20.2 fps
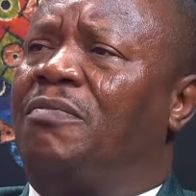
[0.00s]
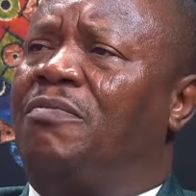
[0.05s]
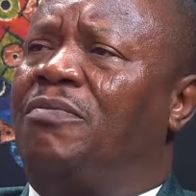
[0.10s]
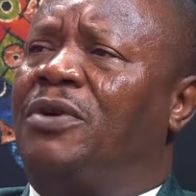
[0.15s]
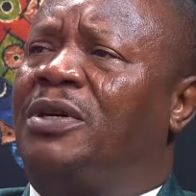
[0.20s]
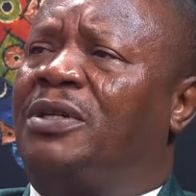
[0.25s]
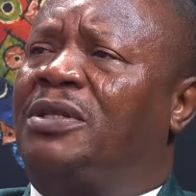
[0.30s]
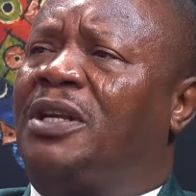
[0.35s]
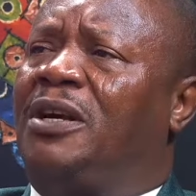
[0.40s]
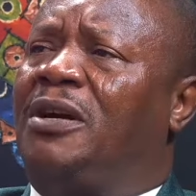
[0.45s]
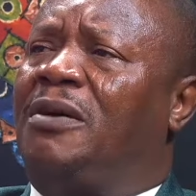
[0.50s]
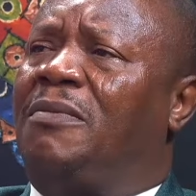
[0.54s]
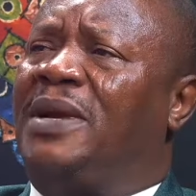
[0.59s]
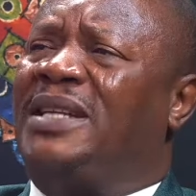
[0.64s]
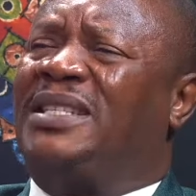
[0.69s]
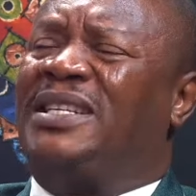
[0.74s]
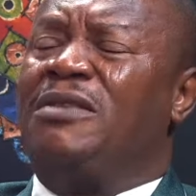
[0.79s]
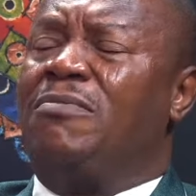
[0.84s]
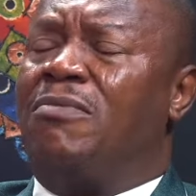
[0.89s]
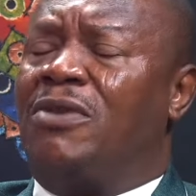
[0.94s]
But
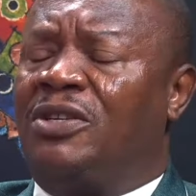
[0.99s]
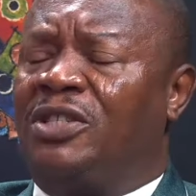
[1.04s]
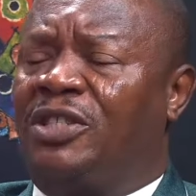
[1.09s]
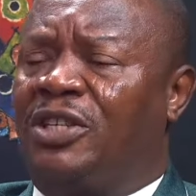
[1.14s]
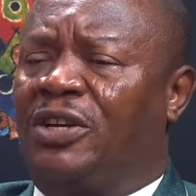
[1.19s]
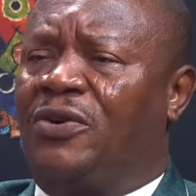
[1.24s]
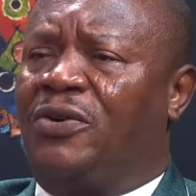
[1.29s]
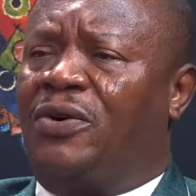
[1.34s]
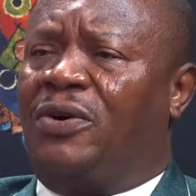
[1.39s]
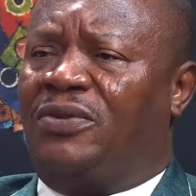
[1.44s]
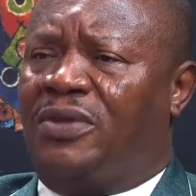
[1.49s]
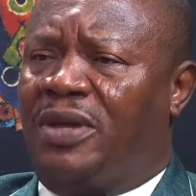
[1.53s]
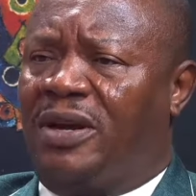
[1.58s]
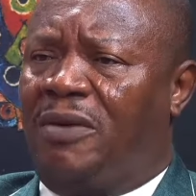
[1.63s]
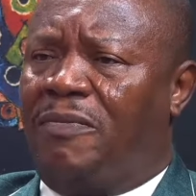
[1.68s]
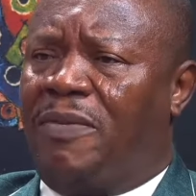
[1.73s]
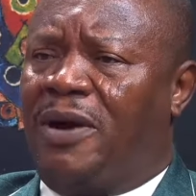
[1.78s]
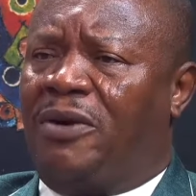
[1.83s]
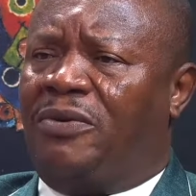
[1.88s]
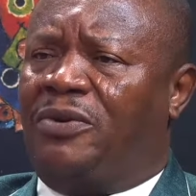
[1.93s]
18 months ago or
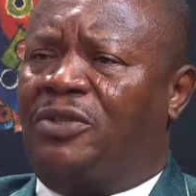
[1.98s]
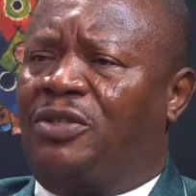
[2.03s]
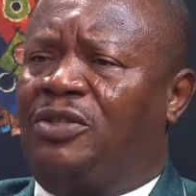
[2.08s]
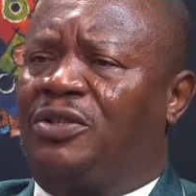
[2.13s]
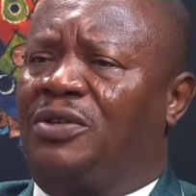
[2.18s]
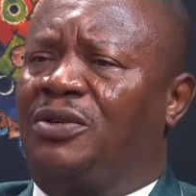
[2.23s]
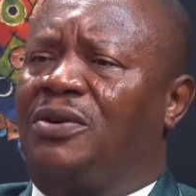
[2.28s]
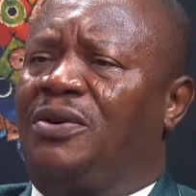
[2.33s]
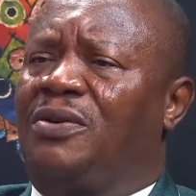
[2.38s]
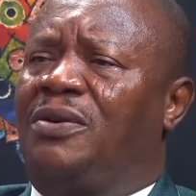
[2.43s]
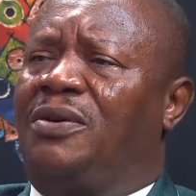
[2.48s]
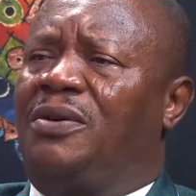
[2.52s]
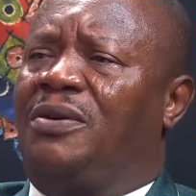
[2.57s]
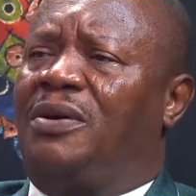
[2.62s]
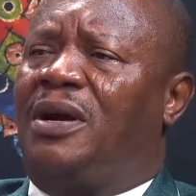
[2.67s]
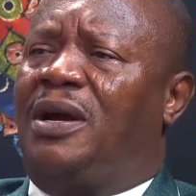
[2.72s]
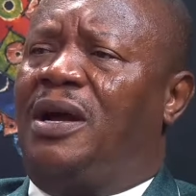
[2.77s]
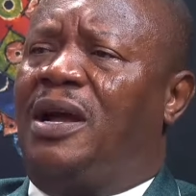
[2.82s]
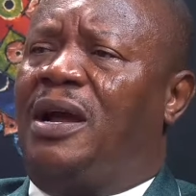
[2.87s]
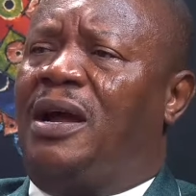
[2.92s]
thereabouts,
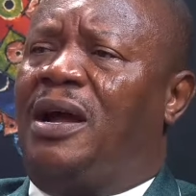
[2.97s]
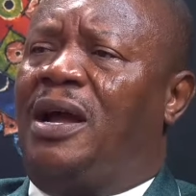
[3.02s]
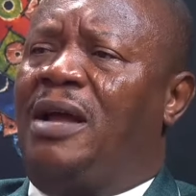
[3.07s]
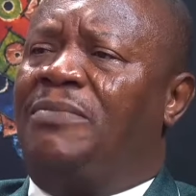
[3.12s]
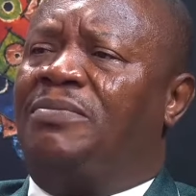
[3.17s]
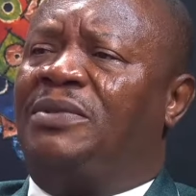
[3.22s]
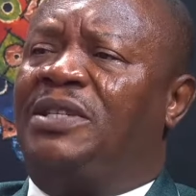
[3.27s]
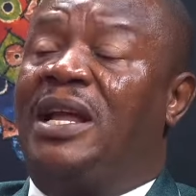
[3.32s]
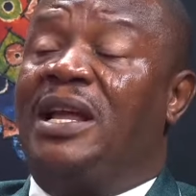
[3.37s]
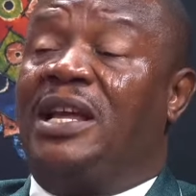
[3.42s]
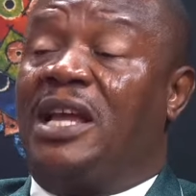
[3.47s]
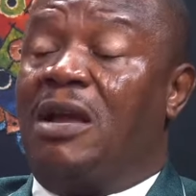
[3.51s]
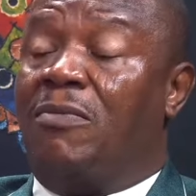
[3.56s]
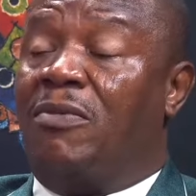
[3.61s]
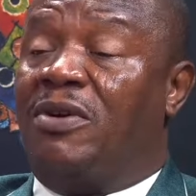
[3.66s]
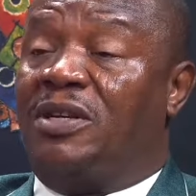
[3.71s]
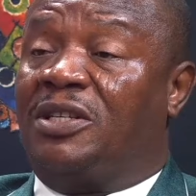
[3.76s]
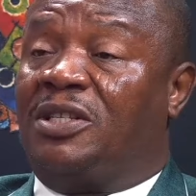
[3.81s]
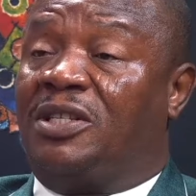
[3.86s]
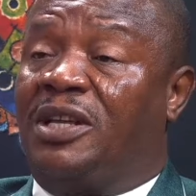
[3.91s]
MTN
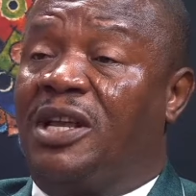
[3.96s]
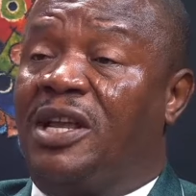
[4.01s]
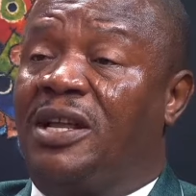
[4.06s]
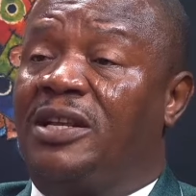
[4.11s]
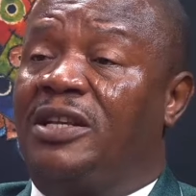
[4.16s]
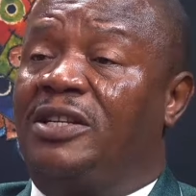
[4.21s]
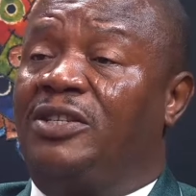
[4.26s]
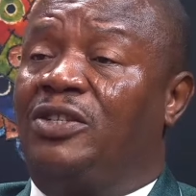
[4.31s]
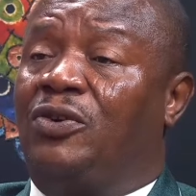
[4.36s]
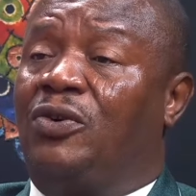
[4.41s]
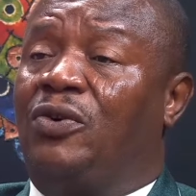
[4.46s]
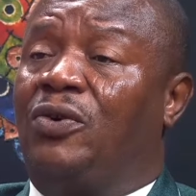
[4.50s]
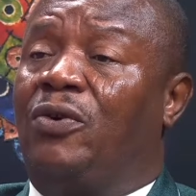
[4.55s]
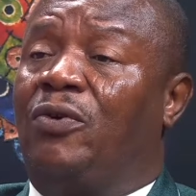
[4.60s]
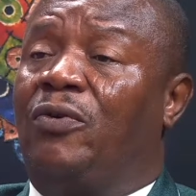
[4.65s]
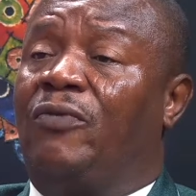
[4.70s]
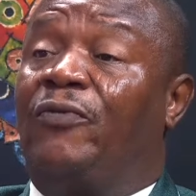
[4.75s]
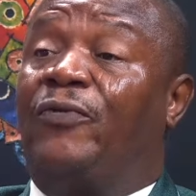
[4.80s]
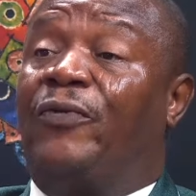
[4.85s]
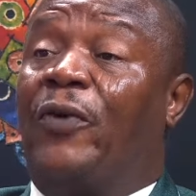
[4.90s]
came on the scene
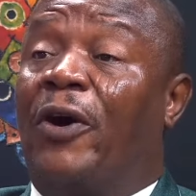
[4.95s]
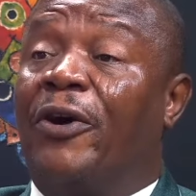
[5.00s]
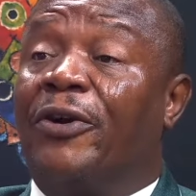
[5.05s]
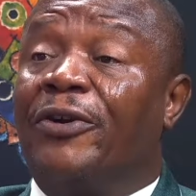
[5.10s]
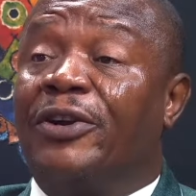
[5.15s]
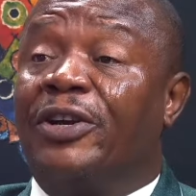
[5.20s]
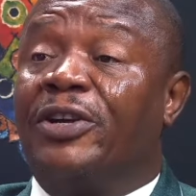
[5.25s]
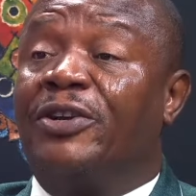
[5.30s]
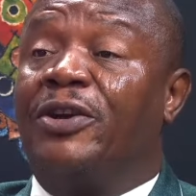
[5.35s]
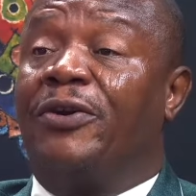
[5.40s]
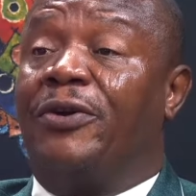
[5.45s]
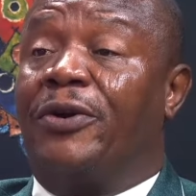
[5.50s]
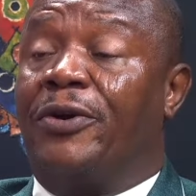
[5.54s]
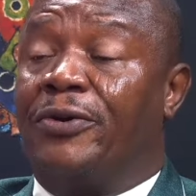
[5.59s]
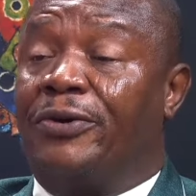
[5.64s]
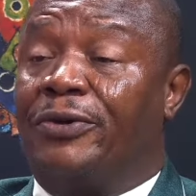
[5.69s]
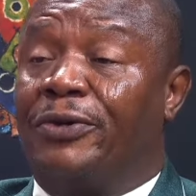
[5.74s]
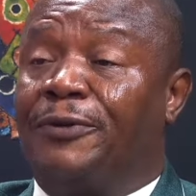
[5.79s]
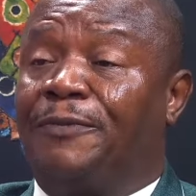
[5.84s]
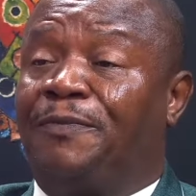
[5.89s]
to fund the
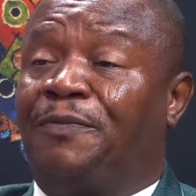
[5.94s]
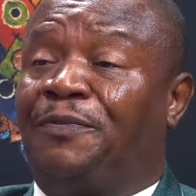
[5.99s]
road.